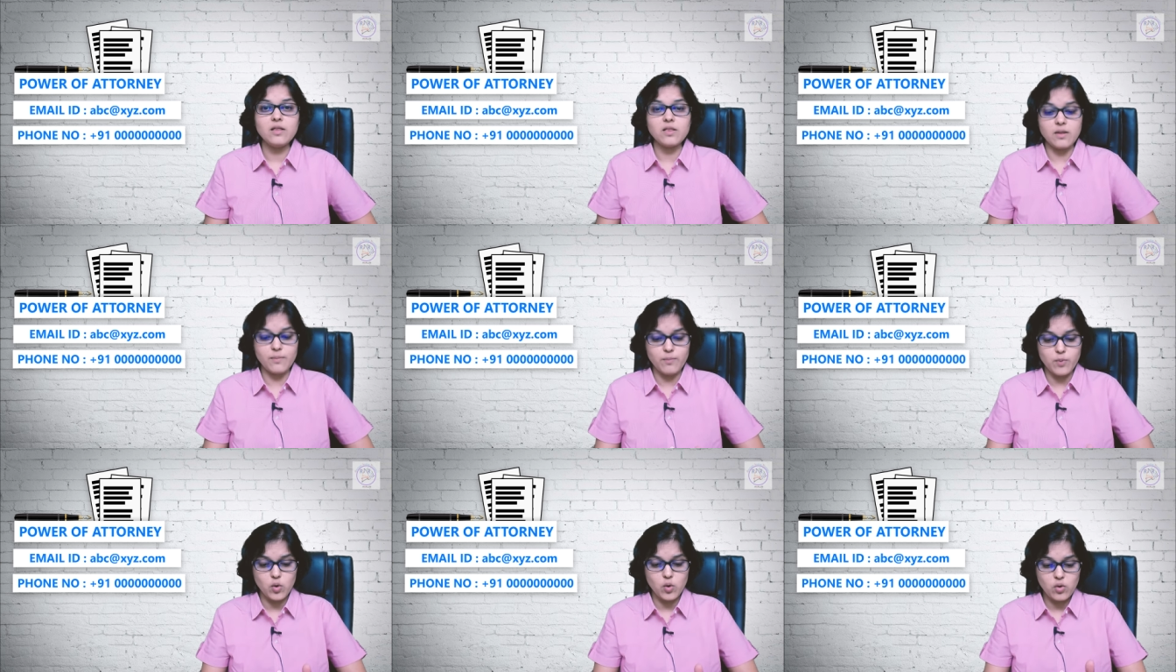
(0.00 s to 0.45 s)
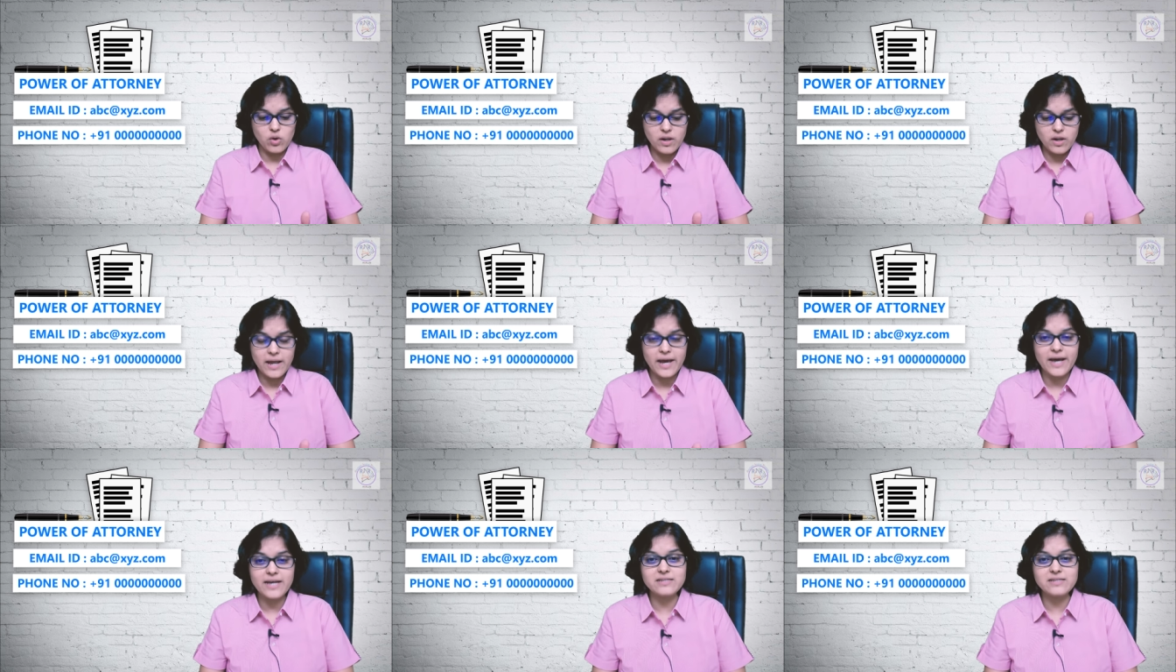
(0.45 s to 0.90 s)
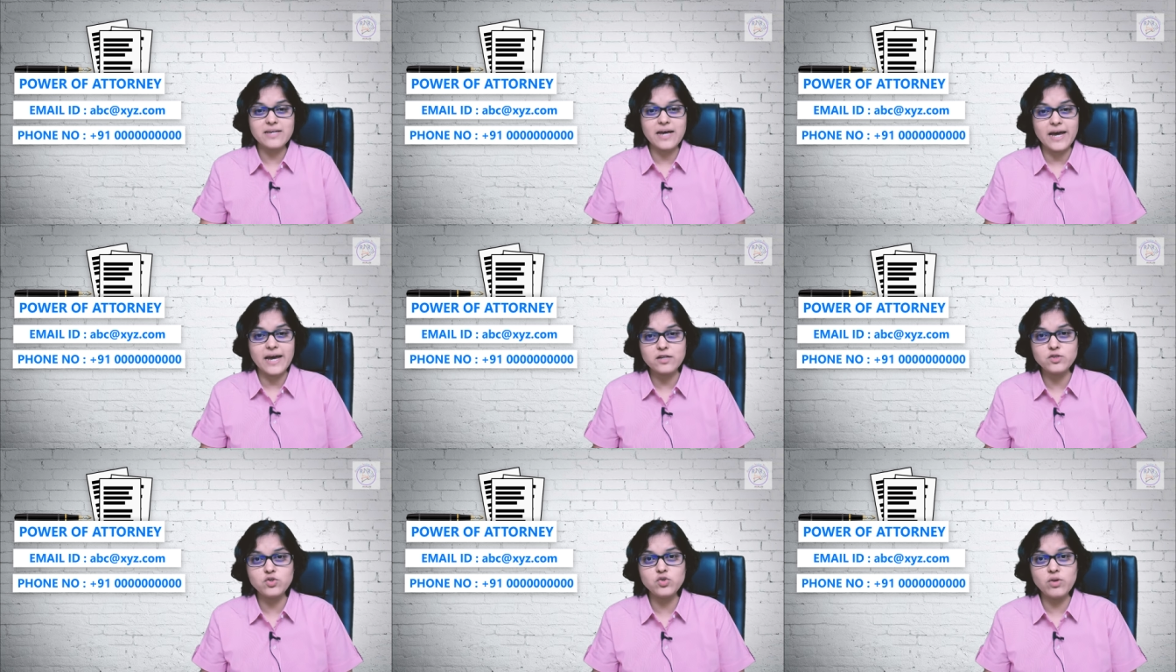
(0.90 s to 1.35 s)
the broker has
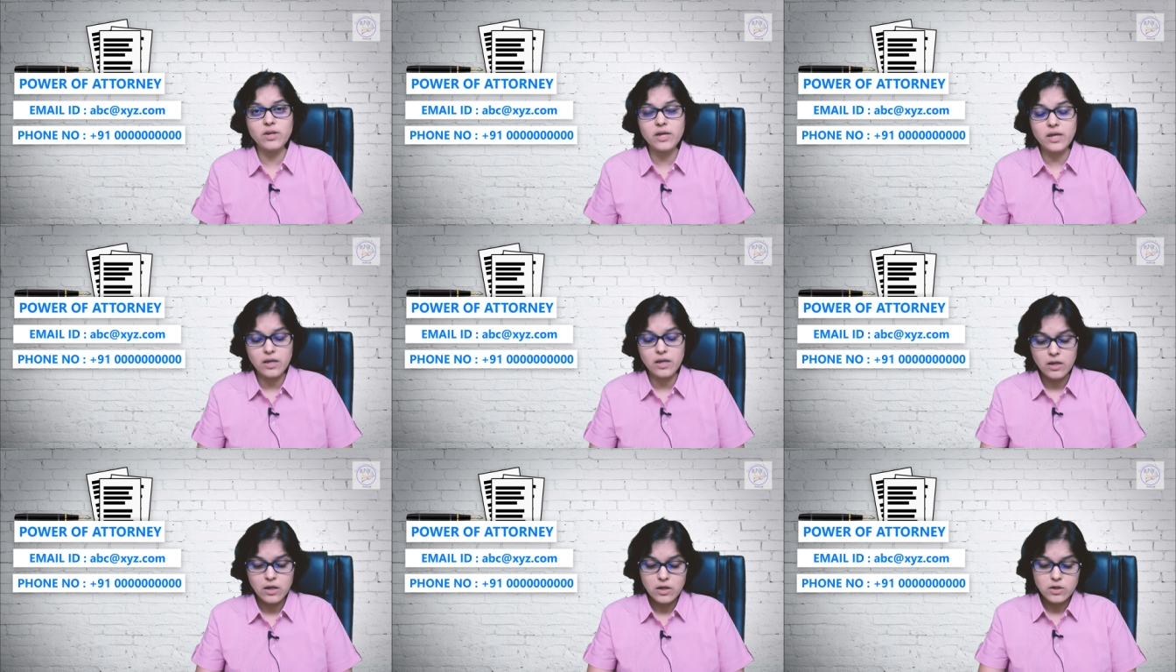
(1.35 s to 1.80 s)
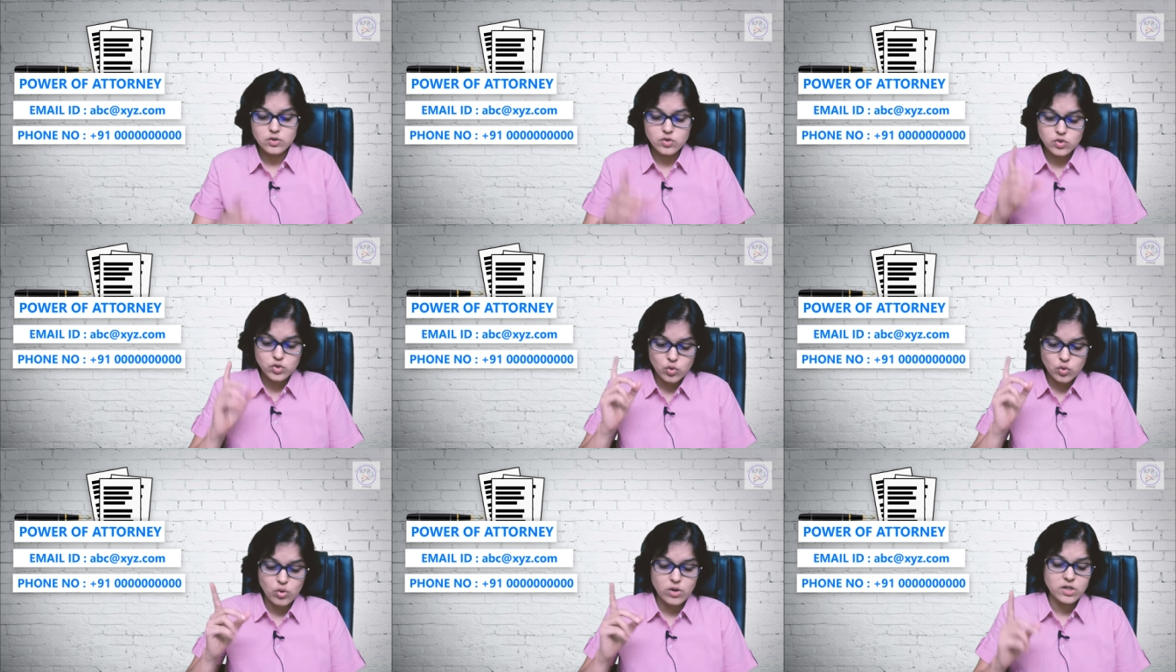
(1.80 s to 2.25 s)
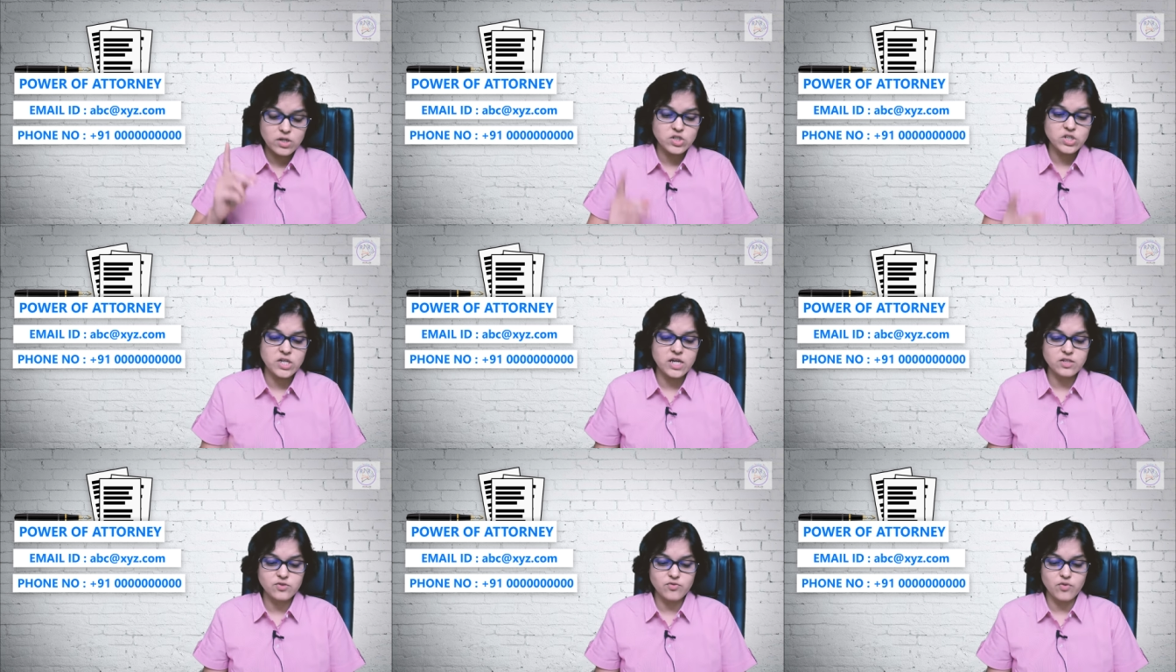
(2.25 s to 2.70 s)
actually sold
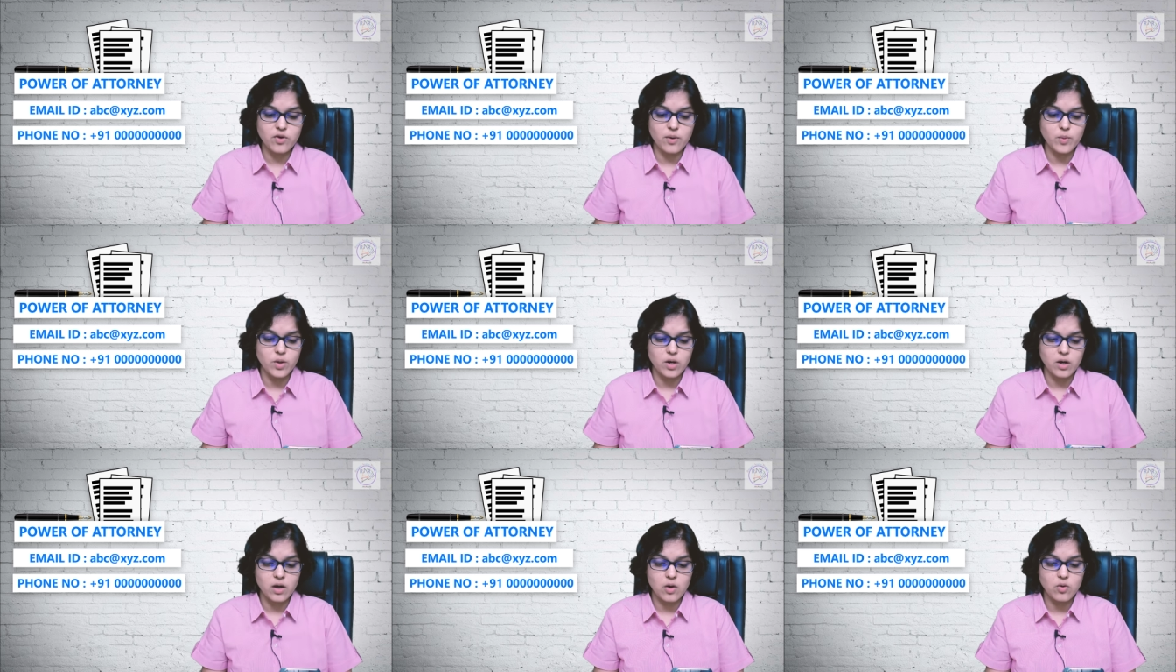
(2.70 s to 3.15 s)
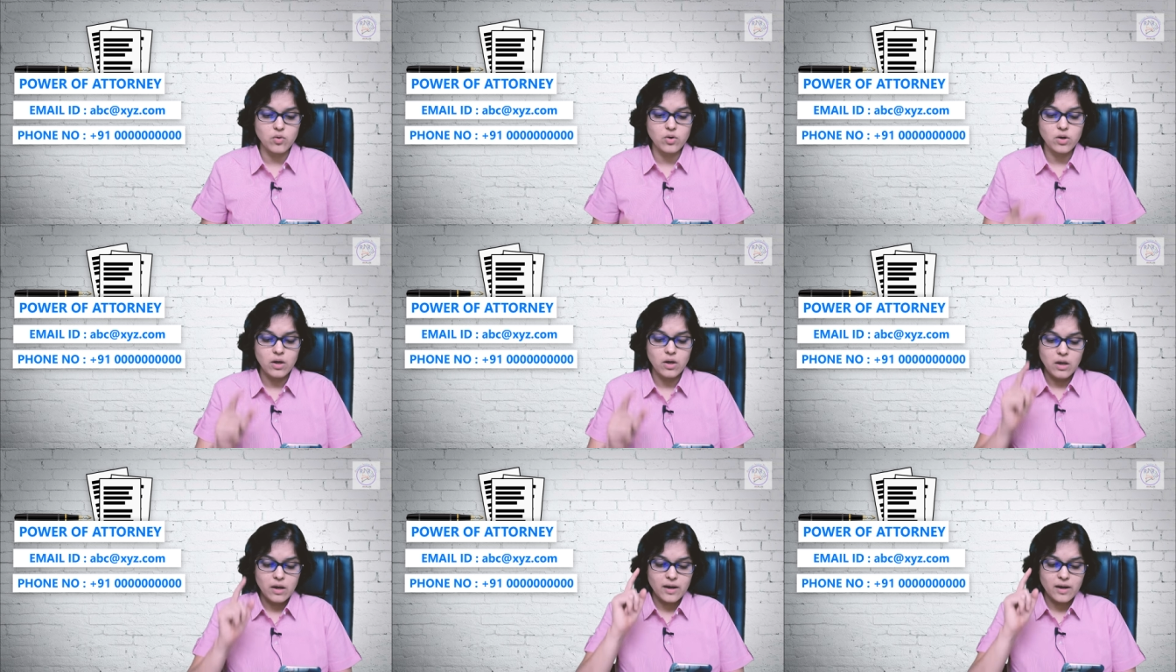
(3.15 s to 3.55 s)
shares from your account.